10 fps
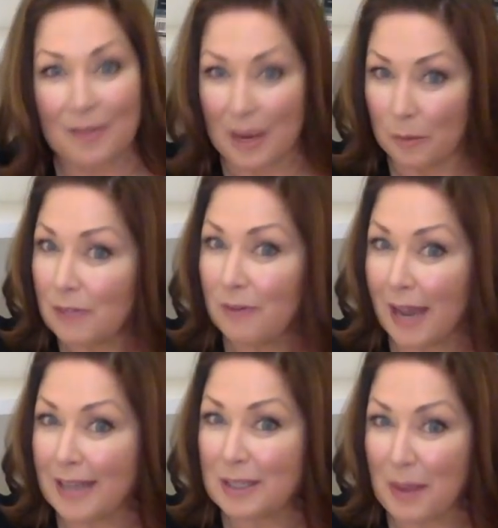They will
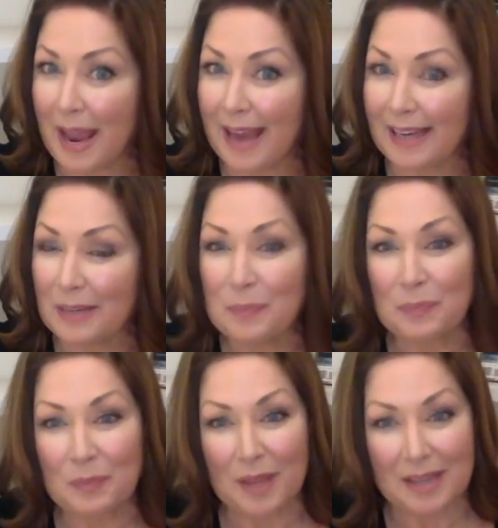invite us back.
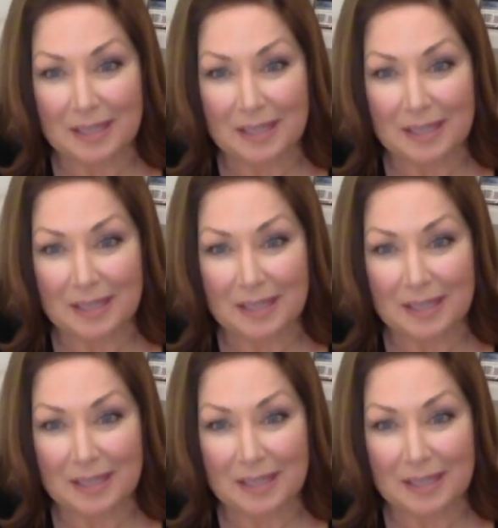And